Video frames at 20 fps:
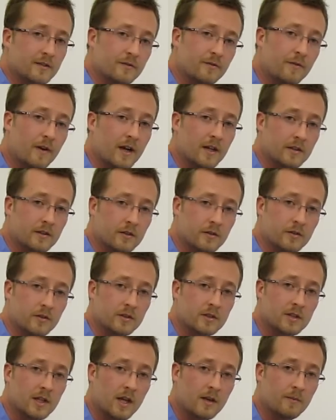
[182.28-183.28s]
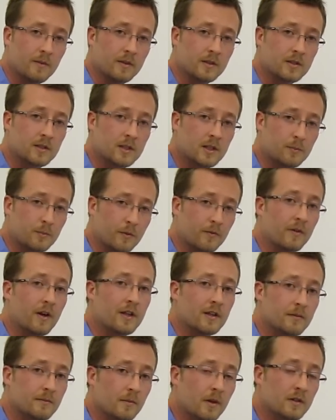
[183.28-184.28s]
and fine-tune your segments to
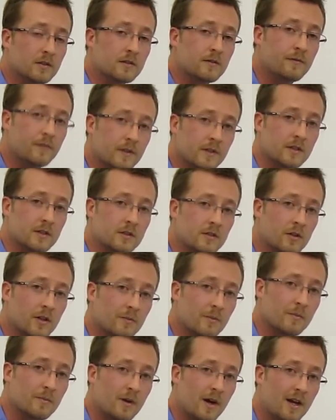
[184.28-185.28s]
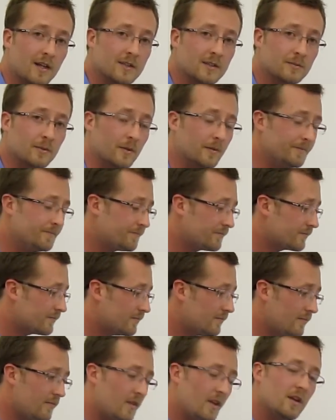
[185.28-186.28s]
provide the most efficient treatment possible.
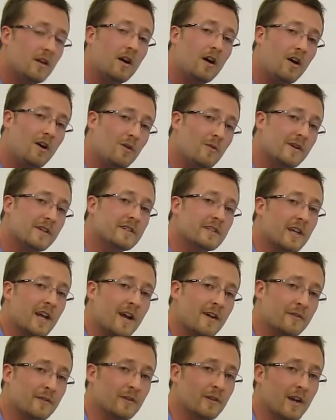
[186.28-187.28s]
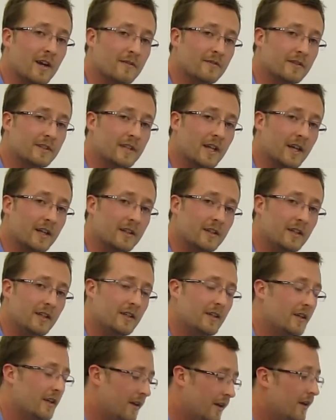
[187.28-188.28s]
Always after every
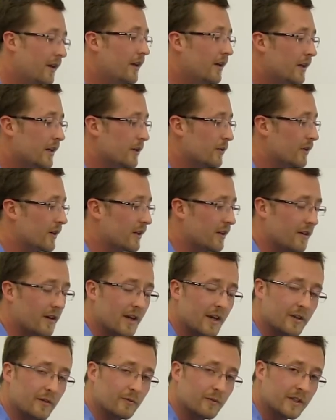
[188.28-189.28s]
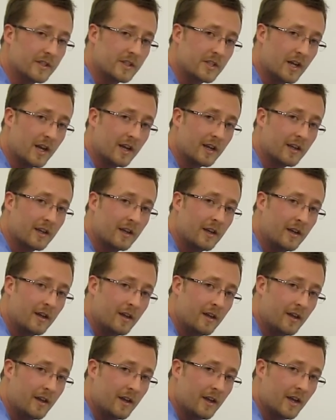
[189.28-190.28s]
technique, you want to go ahead and recheck
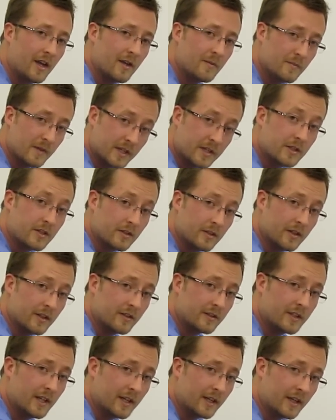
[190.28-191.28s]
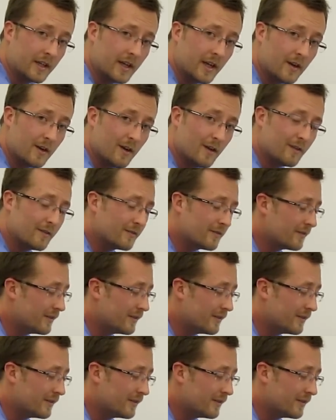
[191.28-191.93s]
and make sure that they're taken care of.